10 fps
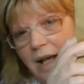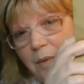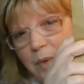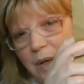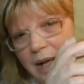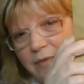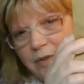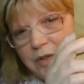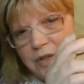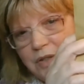When I
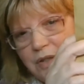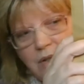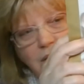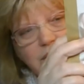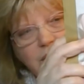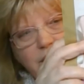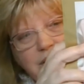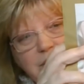first started this